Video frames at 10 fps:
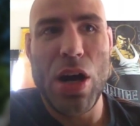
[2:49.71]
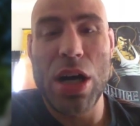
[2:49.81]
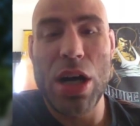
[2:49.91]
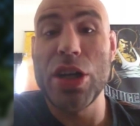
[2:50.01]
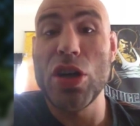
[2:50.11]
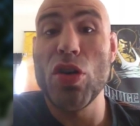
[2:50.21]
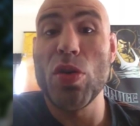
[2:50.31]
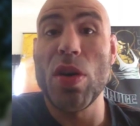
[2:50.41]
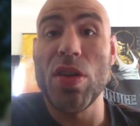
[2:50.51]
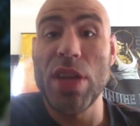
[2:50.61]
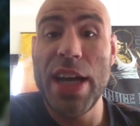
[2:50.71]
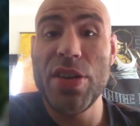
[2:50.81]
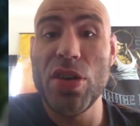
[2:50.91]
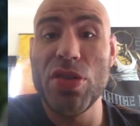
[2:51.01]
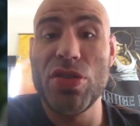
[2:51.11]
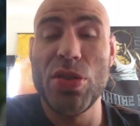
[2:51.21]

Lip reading: "Oh, I'm going to go to Orlando